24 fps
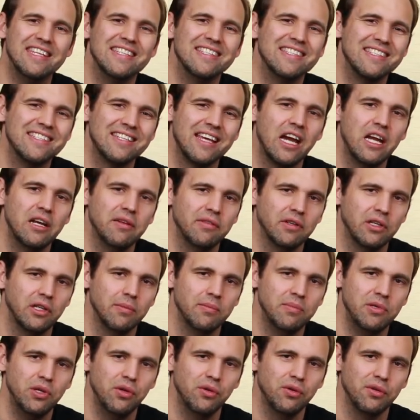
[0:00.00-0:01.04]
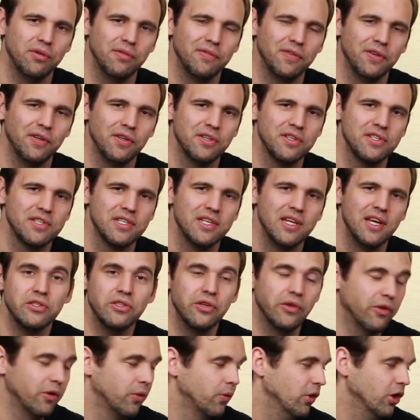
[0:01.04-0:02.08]
inside of a computer first.
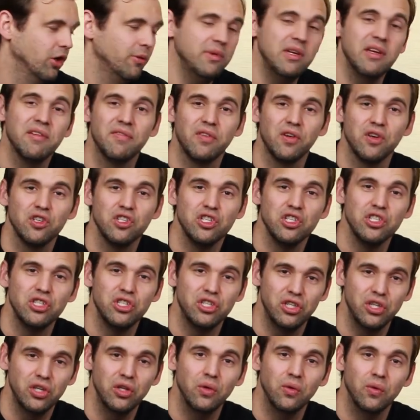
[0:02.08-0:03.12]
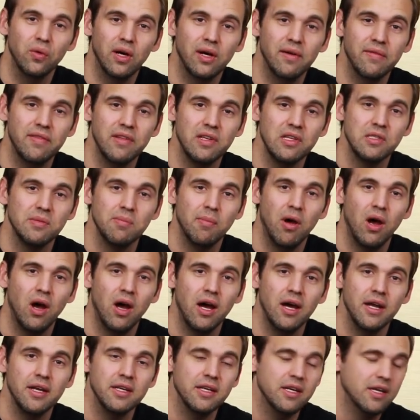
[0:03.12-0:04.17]
So there will be a version two of this
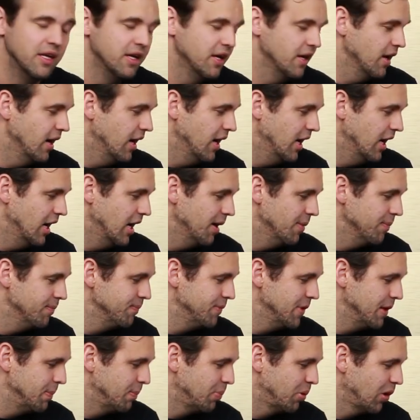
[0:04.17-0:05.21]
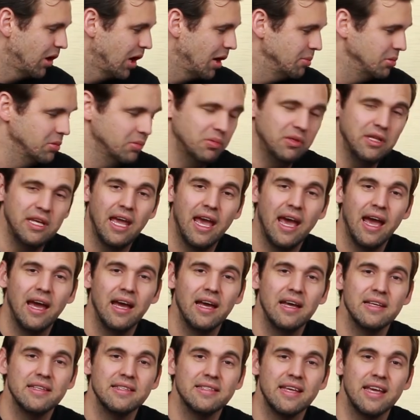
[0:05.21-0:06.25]
mod um, that probably
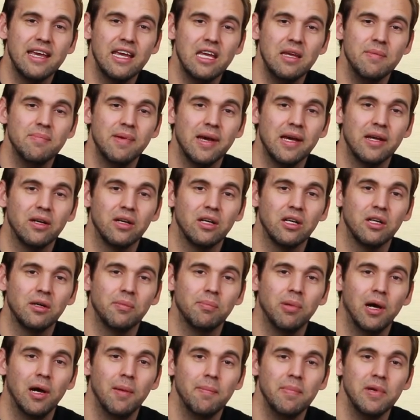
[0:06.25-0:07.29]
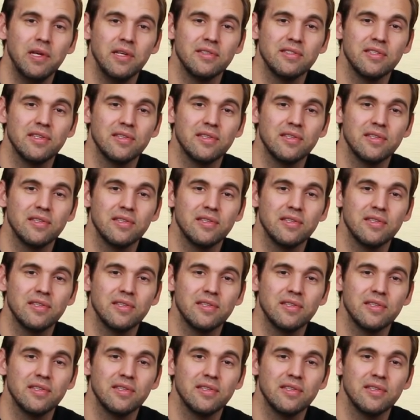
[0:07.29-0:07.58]
has a better pumping